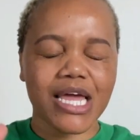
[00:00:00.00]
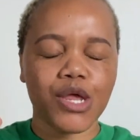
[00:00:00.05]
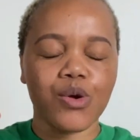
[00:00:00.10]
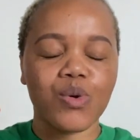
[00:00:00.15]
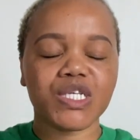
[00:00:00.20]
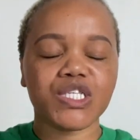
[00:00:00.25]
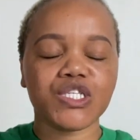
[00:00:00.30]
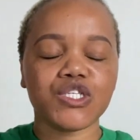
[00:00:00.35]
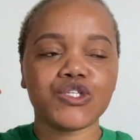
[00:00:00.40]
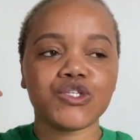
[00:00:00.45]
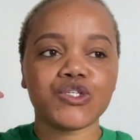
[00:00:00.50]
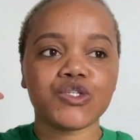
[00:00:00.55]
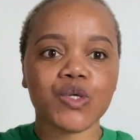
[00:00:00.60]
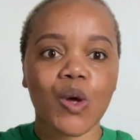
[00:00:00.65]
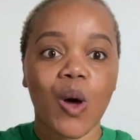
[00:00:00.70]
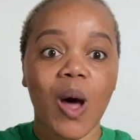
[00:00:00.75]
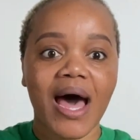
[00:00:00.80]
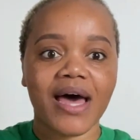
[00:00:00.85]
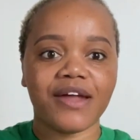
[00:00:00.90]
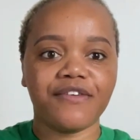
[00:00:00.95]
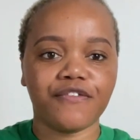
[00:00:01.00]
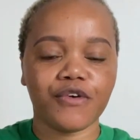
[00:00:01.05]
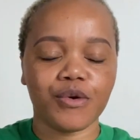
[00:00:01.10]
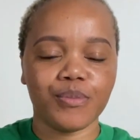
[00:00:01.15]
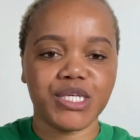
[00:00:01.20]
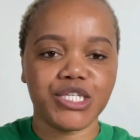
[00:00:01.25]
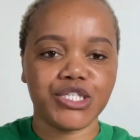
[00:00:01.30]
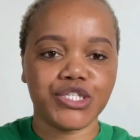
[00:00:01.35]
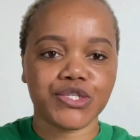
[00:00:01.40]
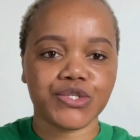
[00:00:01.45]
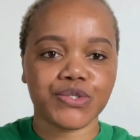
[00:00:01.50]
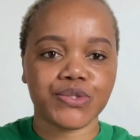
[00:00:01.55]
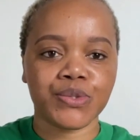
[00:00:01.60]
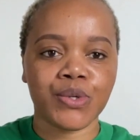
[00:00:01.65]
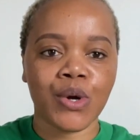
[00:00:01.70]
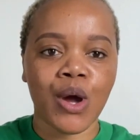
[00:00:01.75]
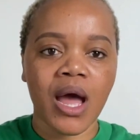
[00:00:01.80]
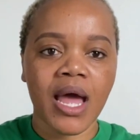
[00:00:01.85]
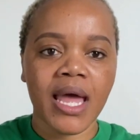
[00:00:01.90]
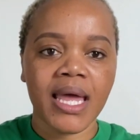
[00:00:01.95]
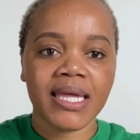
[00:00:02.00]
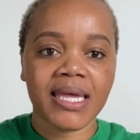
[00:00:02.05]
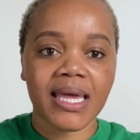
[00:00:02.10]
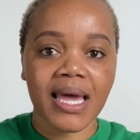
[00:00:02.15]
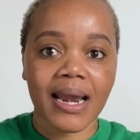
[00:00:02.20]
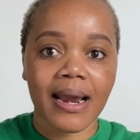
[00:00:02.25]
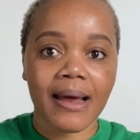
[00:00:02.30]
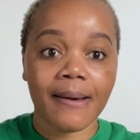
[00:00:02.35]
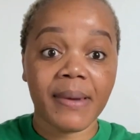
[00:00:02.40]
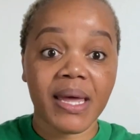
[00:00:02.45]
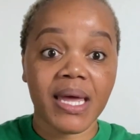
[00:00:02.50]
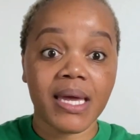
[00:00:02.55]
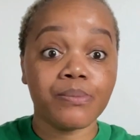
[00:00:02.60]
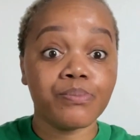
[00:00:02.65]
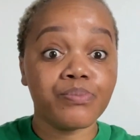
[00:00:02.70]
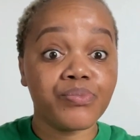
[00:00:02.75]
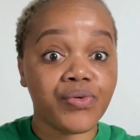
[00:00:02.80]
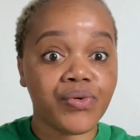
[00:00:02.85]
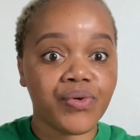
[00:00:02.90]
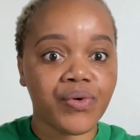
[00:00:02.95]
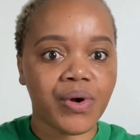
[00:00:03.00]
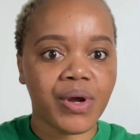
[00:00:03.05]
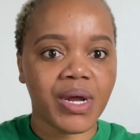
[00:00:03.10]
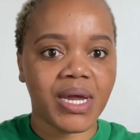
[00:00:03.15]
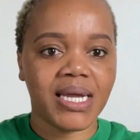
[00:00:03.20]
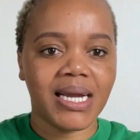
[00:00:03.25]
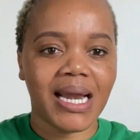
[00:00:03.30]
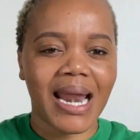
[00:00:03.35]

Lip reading: it was so hard for me to get up and pray.